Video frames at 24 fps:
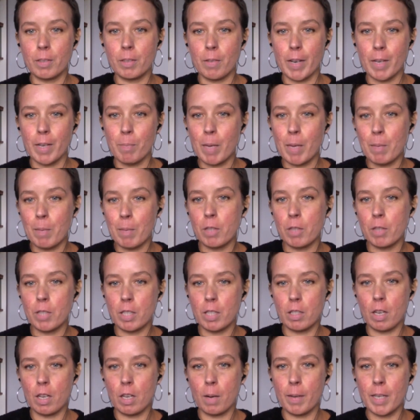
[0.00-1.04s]
right? Maybe you
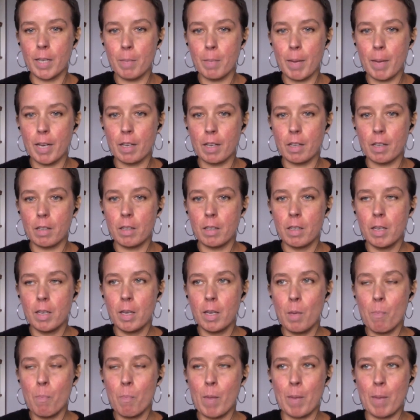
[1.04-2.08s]
didn't know any better,
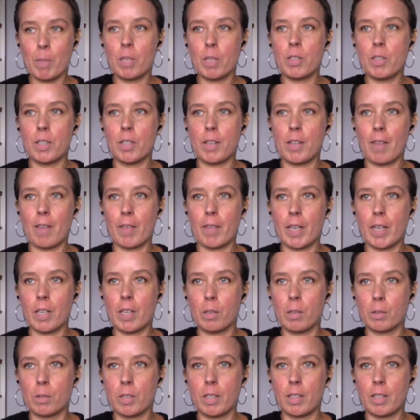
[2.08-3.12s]
maybe you didn't have any
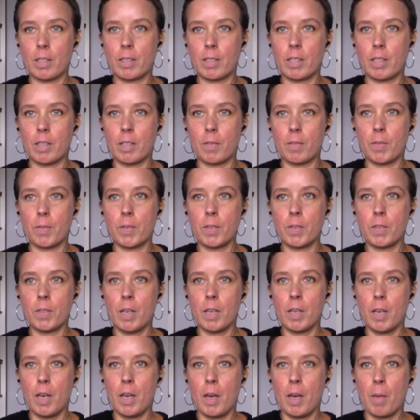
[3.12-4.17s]
alternatives,
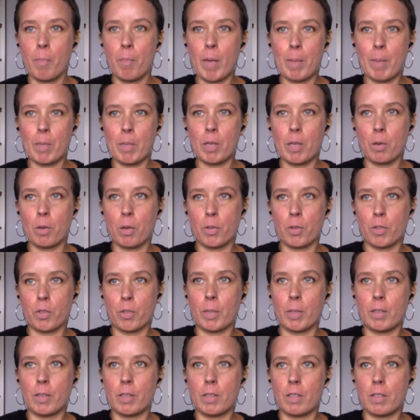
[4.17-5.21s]
maybe you
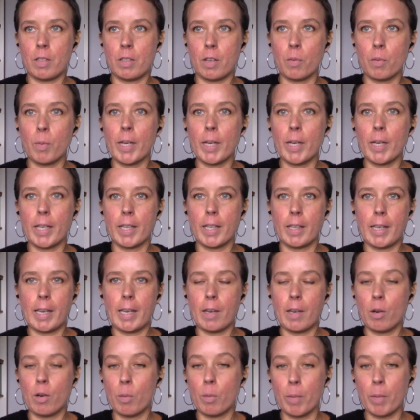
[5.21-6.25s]
contributed
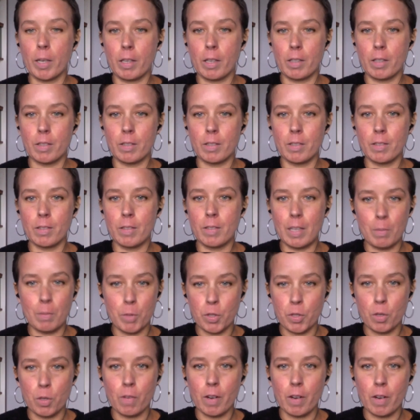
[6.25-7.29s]
unwillingly or because it
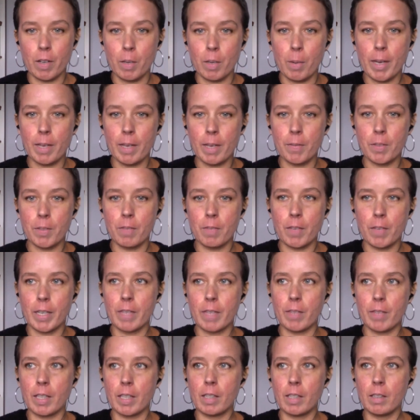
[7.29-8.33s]
was your only way of
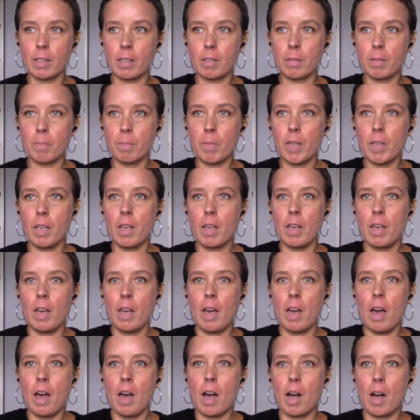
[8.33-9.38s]
surviving.
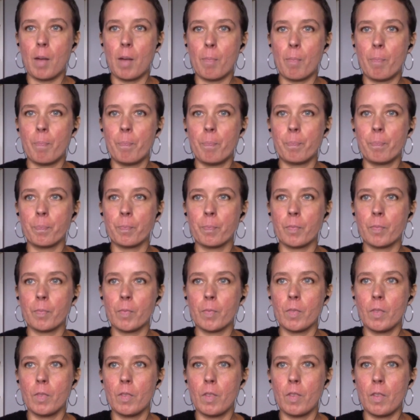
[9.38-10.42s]
In
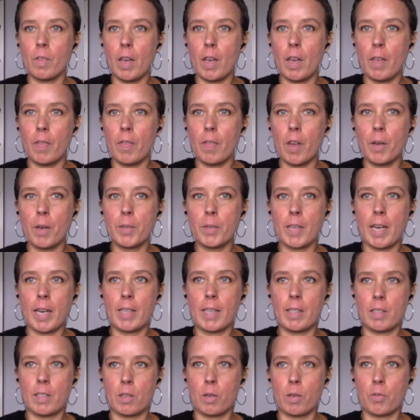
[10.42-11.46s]
those
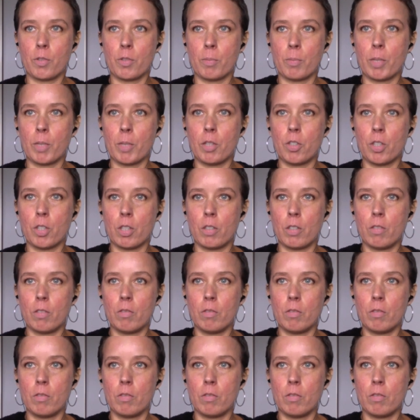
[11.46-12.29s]
cases, contribution